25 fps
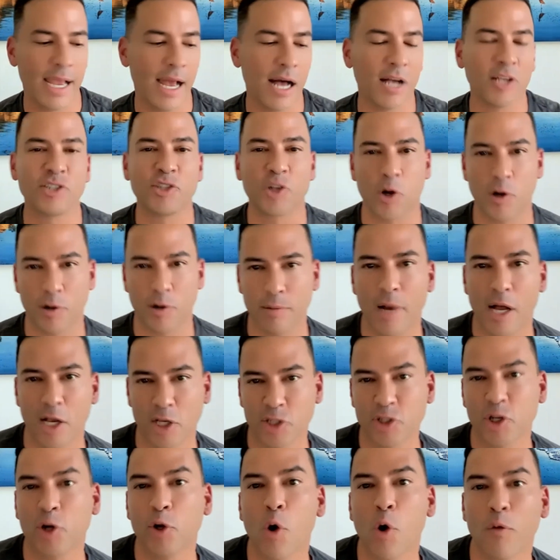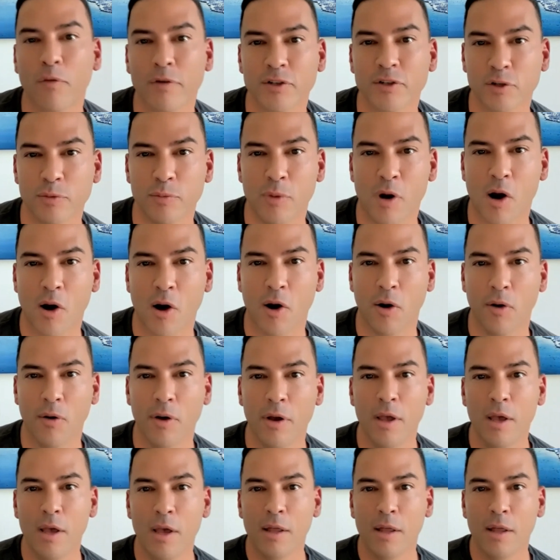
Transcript: I'll start over tomorrow.